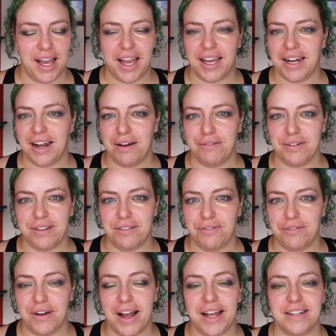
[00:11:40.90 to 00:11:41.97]
hanging out with
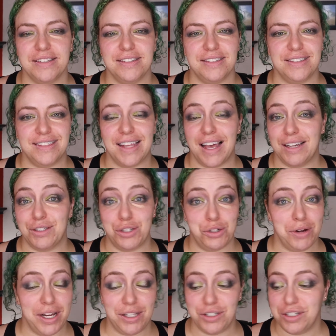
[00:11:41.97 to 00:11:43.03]
friends slash
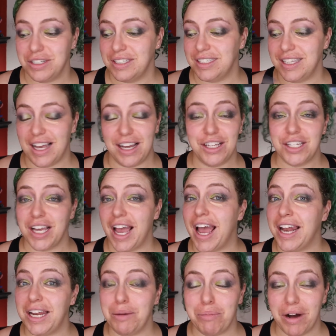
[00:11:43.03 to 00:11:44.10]
strangers slash
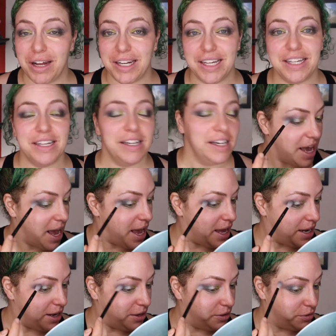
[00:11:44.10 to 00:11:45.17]
anybody
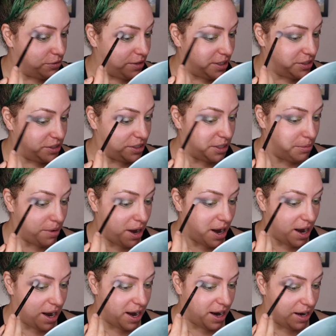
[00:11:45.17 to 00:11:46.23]
at a grungy
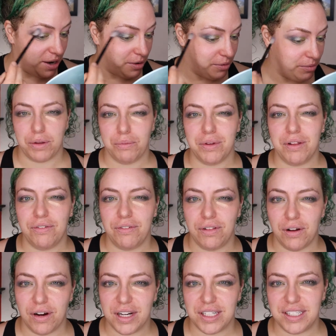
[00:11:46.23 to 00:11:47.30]
bar where the
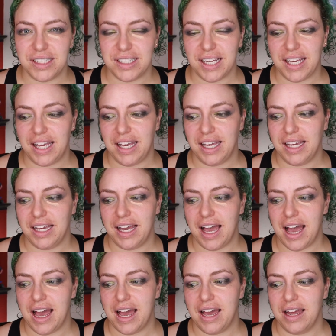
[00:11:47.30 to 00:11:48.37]
floor is sticky
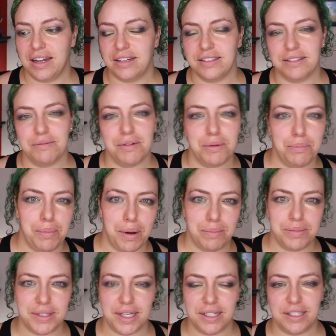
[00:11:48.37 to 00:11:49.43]
and someone
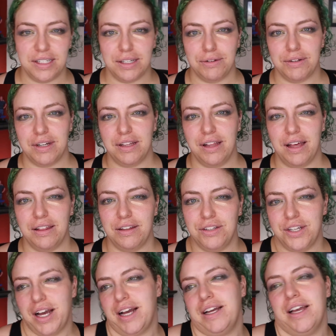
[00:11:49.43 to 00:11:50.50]
bumps into you in a leather
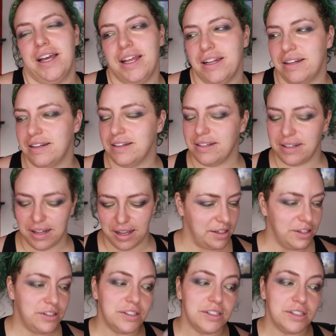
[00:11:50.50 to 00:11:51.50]
jacket and you